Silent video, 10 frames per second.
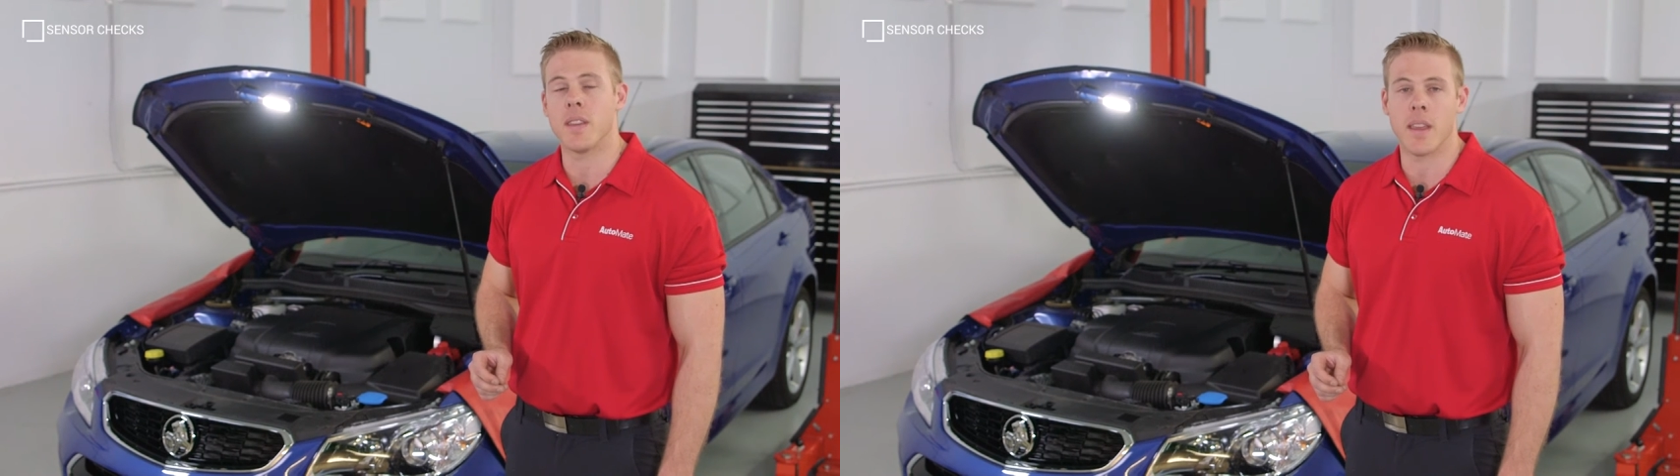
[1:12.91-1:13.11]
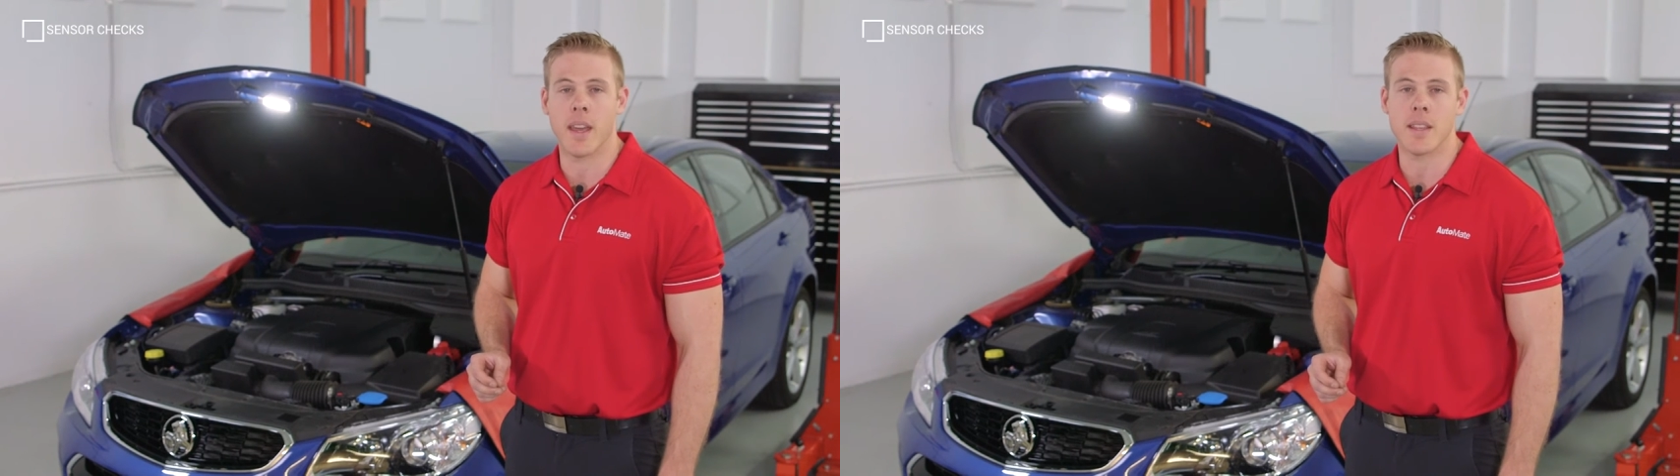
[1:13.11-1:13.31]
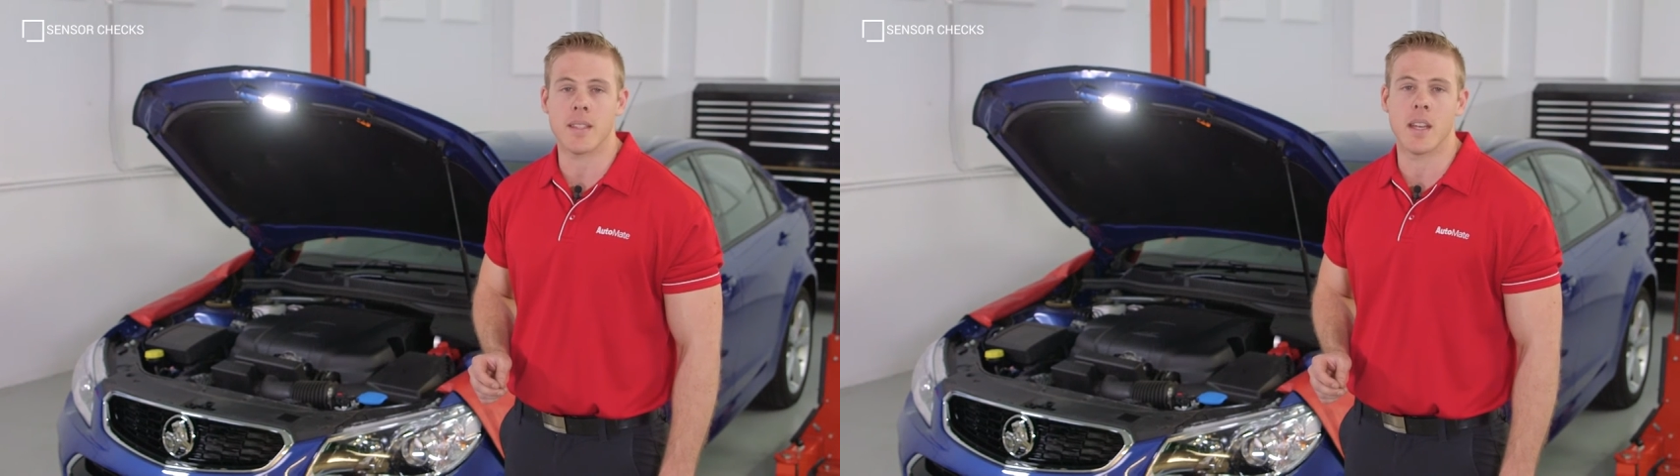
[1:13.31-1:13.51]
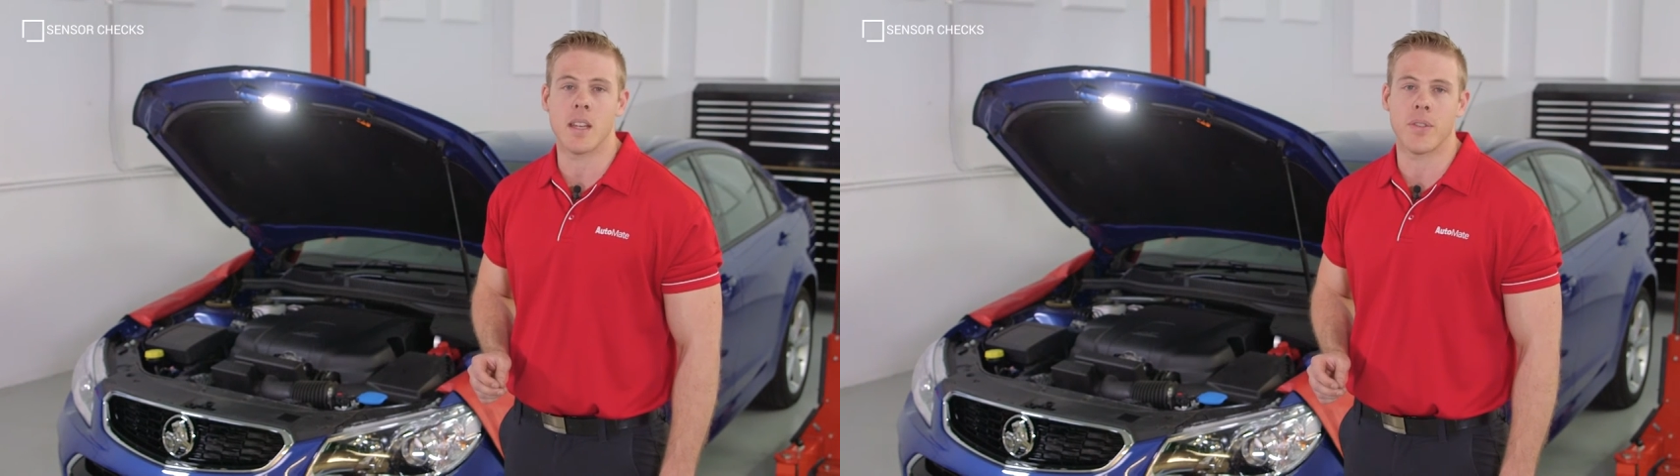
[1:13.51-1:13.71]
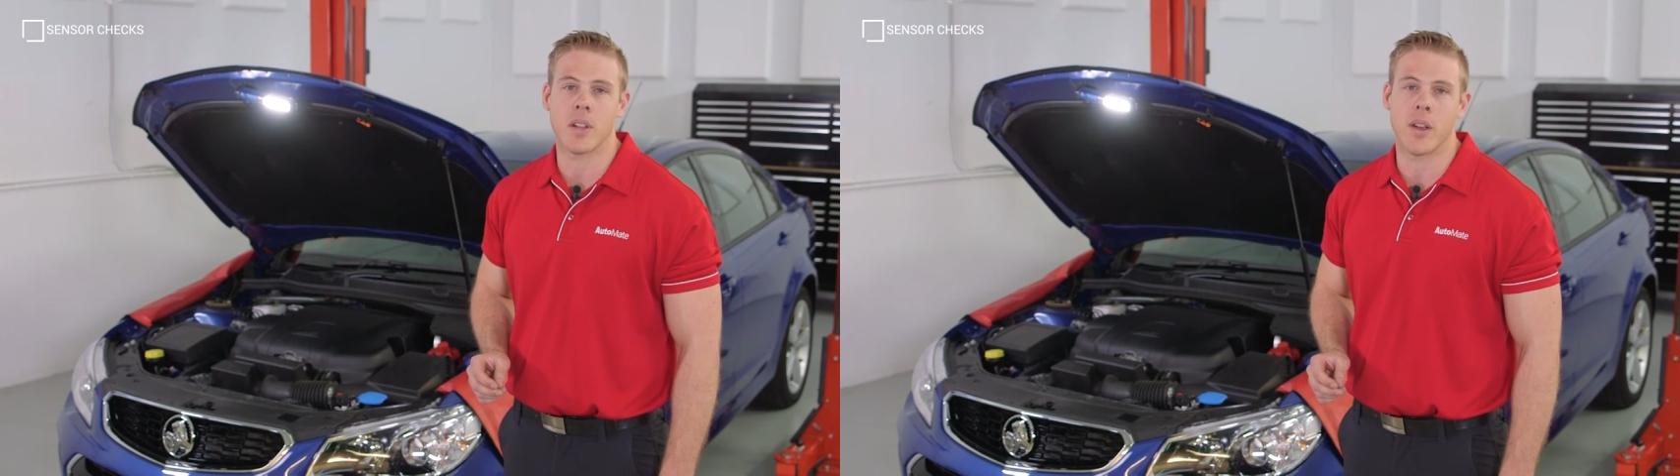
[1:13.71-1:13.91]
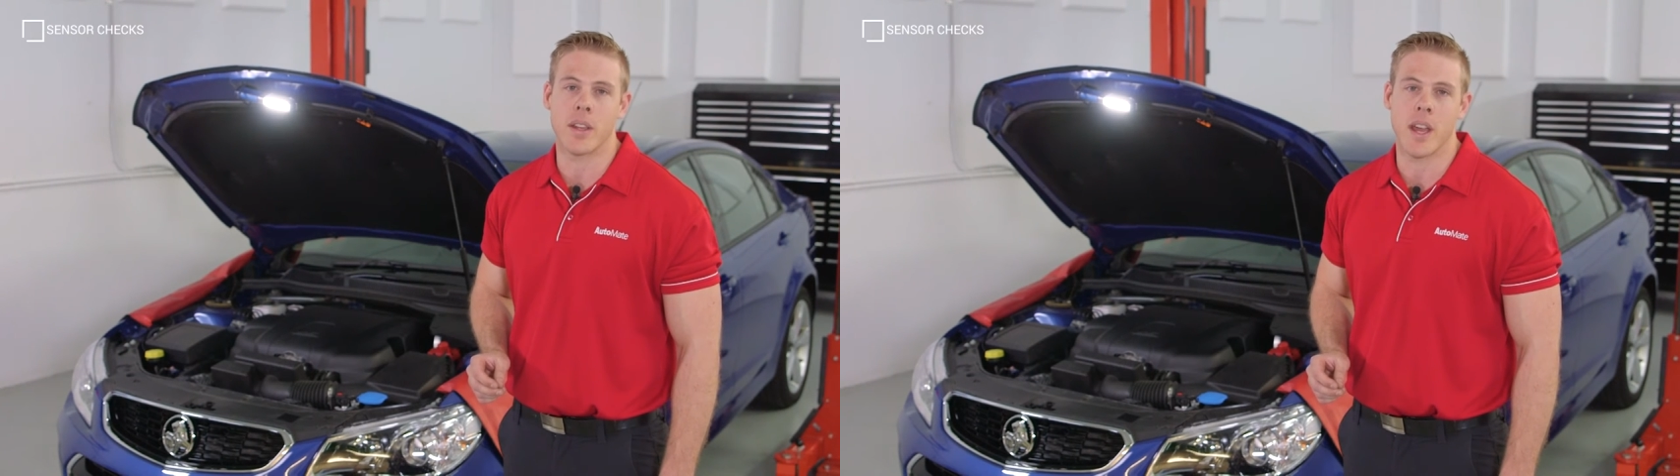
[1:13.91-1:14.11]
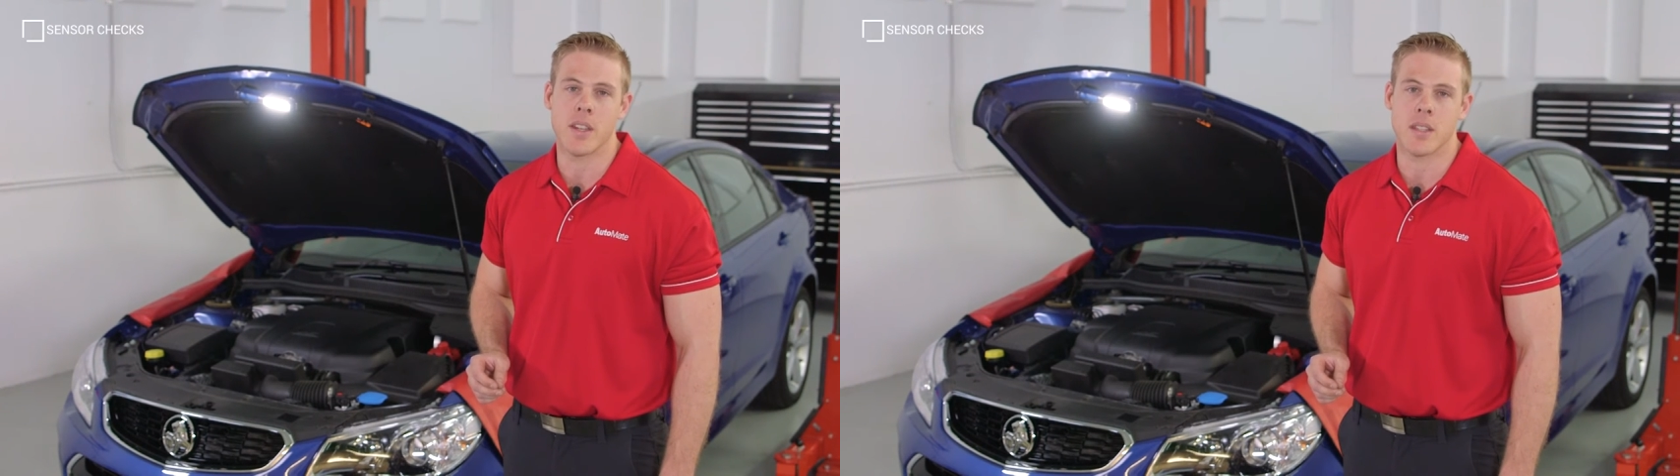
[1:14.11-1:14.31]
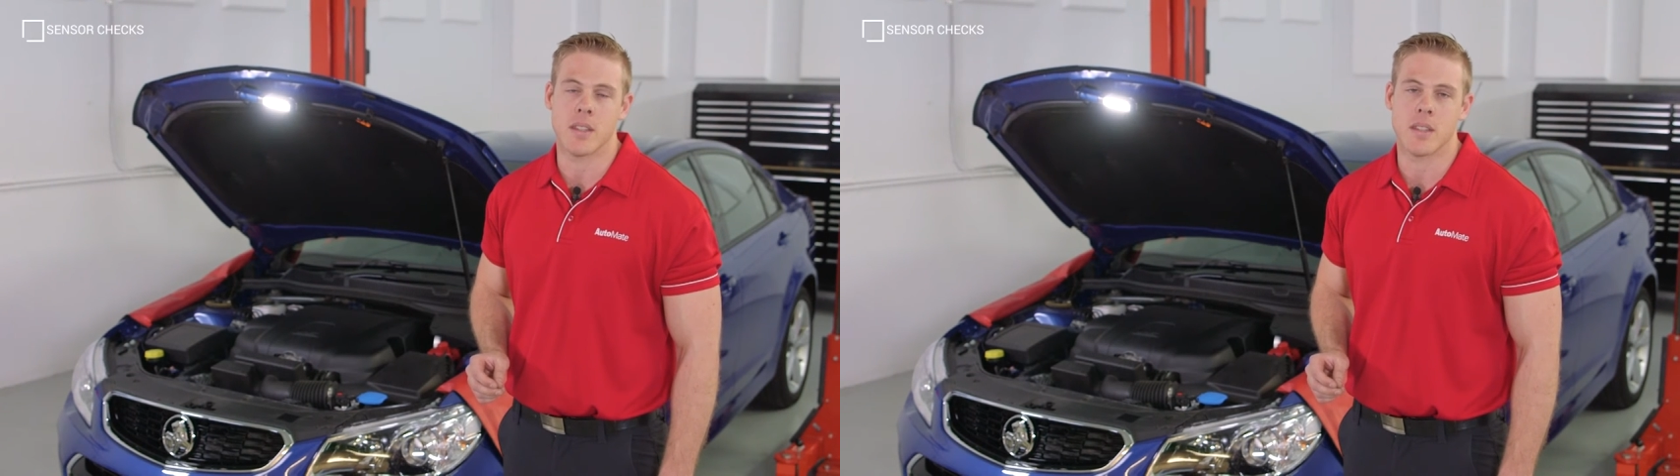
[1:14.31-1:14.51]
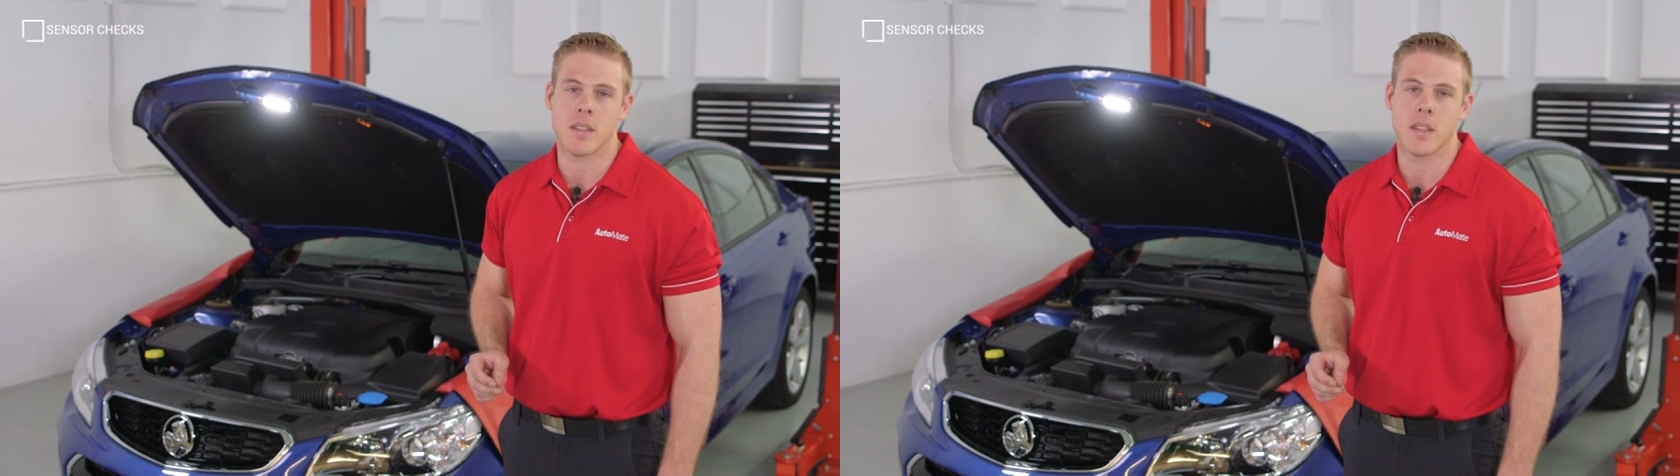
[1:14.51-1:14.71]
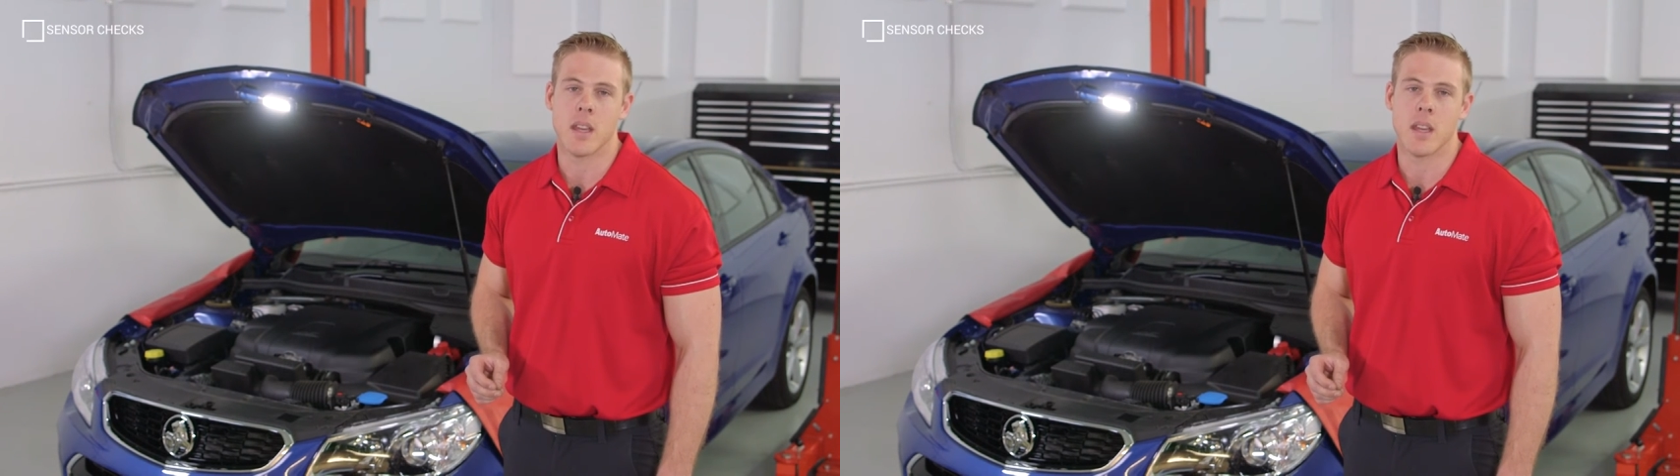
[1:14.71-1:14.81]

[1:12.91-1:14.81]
theirs in different locations,